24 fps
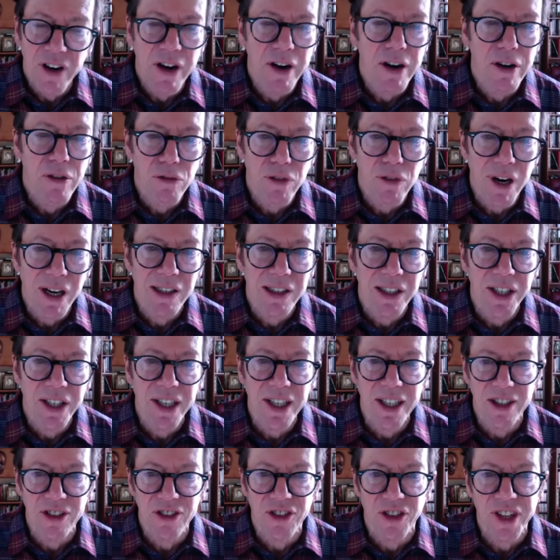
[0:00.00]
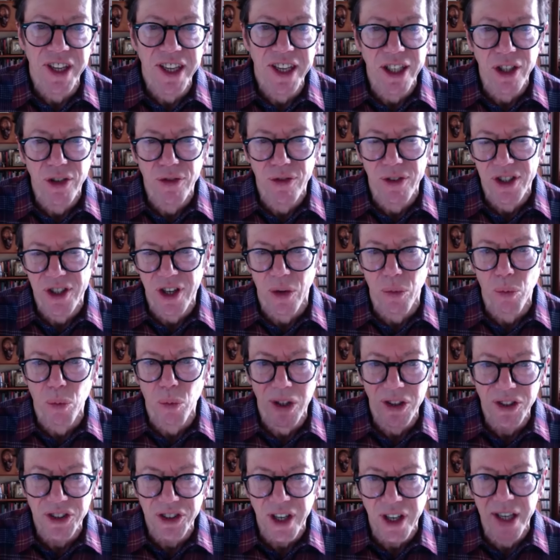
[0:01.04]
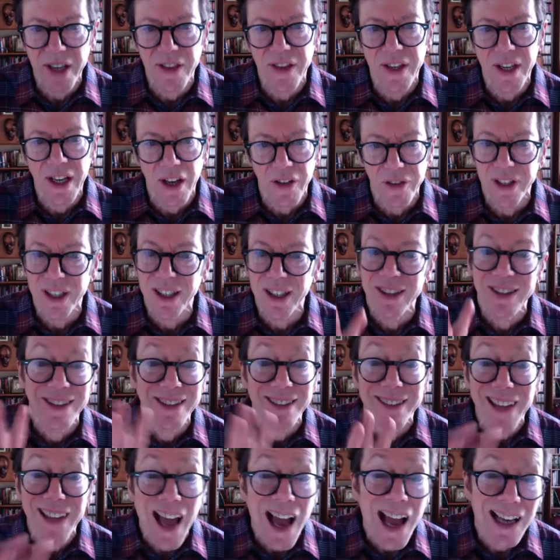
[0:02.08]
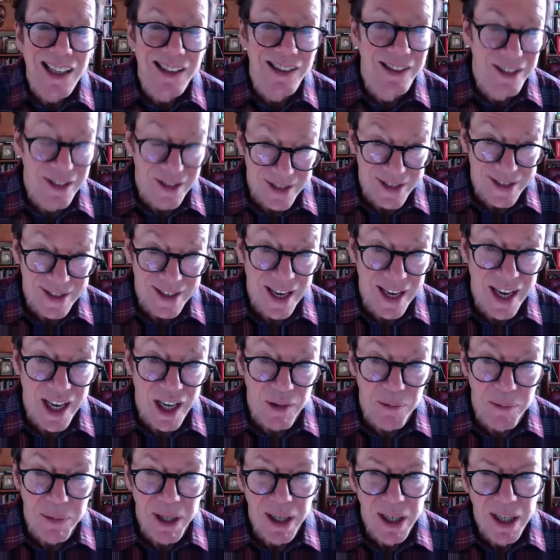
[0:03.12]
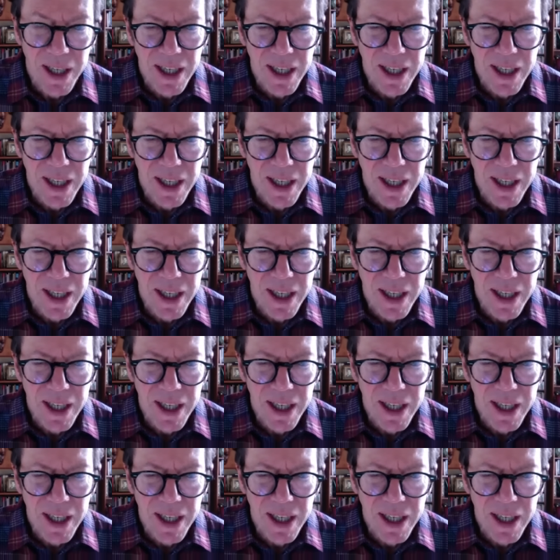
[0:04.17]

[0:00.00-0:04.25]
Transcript: rarely is the interest on one side and the other exactly the same